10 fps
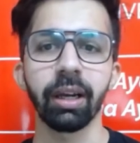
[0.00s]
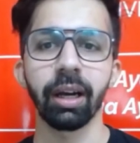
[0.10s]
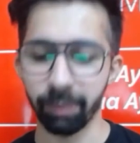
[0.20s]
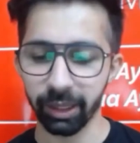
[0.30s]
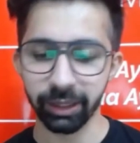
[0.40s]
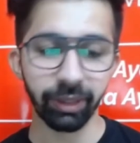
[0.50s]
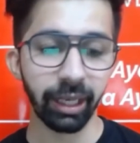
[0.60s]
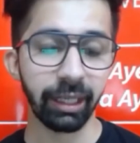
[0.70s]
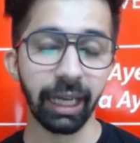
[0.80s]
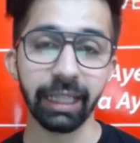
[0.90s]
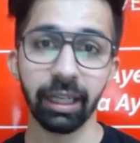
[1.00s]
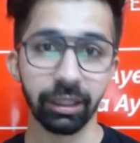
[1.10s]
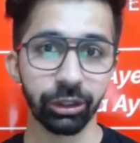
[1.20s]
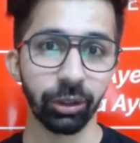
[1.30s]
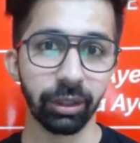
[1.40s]
By the way, I like
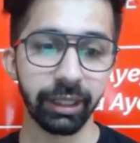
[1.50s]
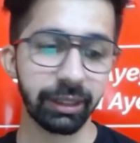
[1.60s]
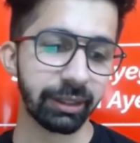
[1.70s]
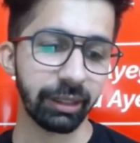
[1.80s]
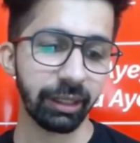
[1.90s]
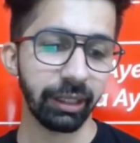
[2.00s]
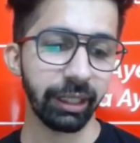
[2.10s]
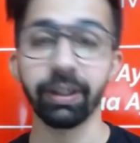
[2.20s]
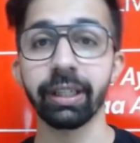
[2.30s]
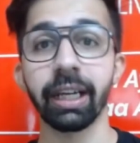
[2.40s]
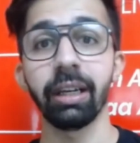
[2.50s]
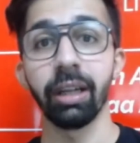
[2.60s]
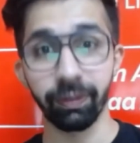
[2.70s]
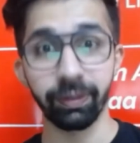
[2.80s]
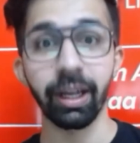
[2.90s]
dark chocolates. In fact, I
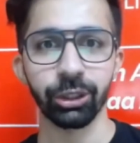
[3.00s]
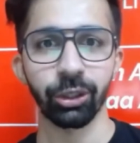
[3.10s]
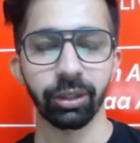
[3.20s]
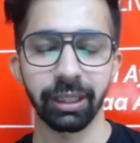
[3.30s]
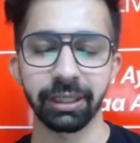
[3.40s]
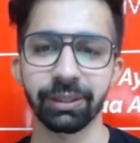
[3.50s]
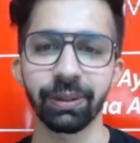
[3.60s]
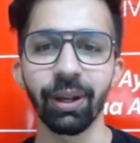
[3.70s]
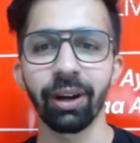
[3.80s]
love dark chocolates.